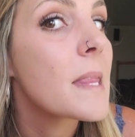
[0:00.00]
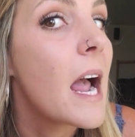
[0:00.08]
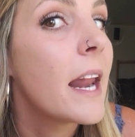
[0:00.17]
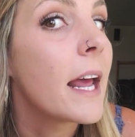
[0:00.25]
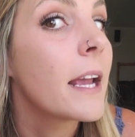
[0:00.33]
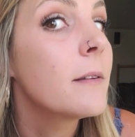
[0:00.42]

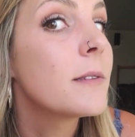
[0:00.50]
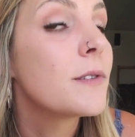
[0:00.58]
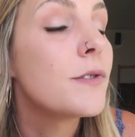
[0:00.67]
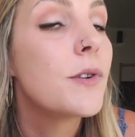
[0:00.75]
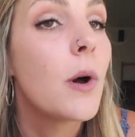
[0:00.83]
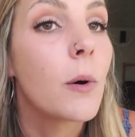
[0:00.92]
and I use
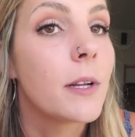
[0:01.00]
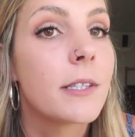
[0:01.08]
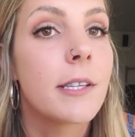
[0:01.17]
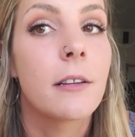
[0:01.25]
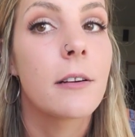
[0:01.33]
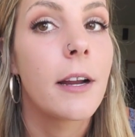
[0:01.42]
no
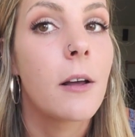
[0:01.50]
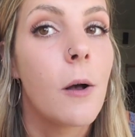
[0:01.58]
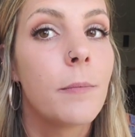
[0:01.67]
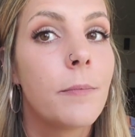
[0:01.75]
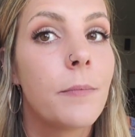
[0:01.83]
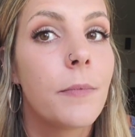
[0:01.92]
concealer at all.
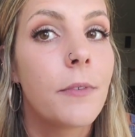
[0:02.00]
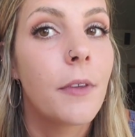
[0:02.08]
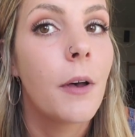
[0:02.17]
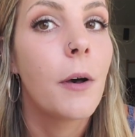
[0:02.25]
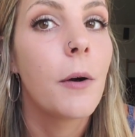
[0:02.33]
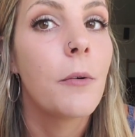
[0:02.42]

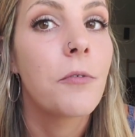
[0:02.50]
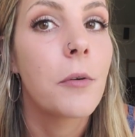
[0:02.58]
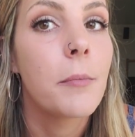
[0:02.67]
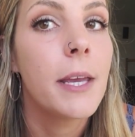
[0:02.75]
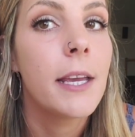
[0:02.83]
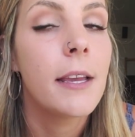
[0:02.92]
So for
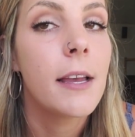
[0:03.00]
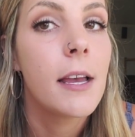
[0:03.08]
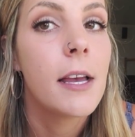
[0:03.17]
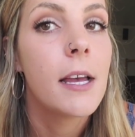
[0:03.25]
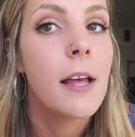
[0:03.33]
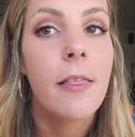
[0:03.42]
me,
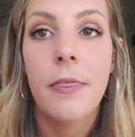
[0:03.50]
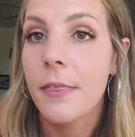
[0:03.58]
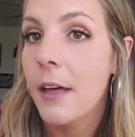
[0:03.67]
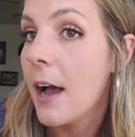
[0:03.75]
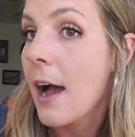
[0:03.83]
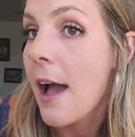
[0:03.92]

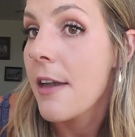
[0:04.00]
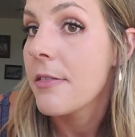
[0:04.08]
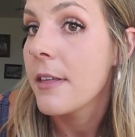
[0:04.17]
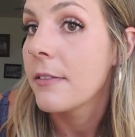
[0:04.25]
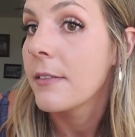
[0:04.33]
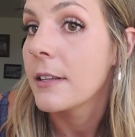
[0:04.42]
I
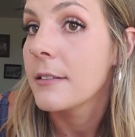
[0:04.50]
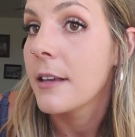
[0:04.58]
think that's